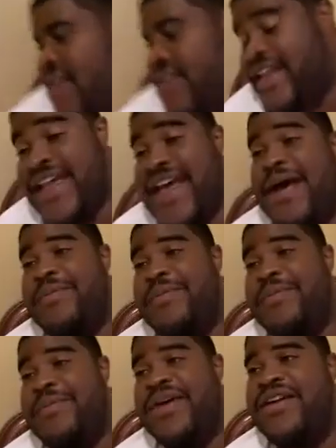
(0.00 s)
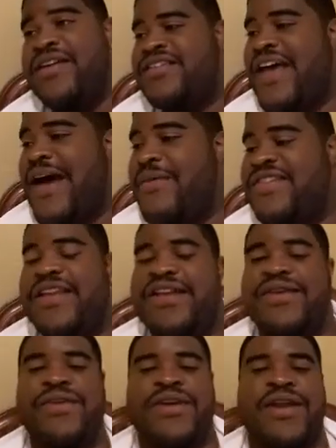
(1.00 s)
got better. So I would say
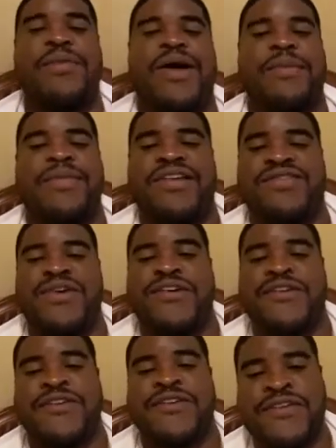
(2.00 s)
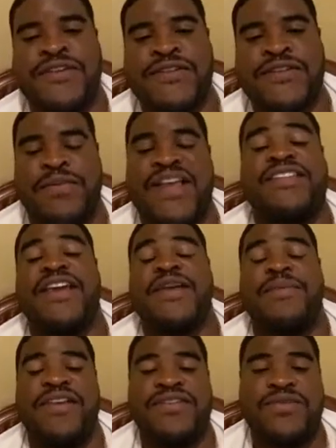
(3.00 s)
they're my biggest winner, my second
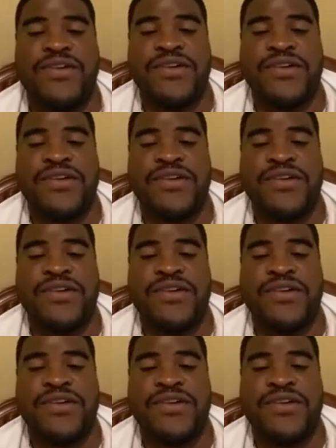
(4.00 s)
biggest winner.